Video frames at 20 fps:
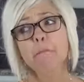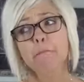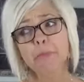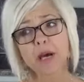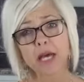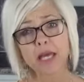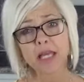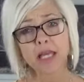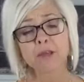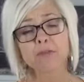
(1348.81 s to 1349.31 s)

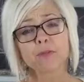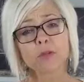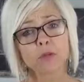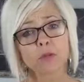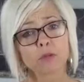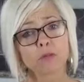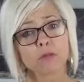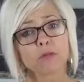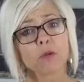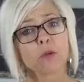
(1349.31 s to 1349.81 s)
But if
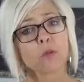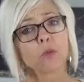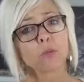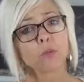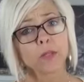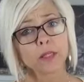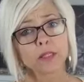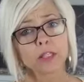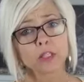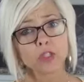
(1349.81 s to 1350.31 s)
you're
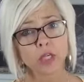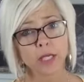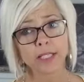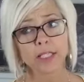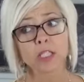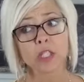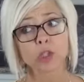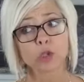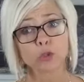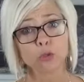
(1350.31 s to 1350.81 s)
really
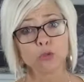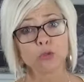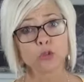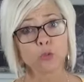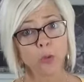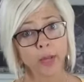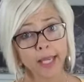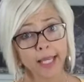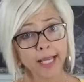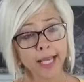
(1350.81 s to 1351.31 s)
trying to lose
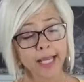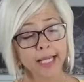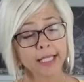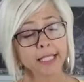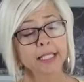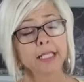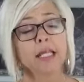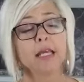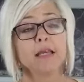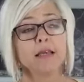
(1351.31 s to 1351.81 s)
weight on
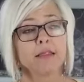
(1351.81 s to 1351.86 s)
it,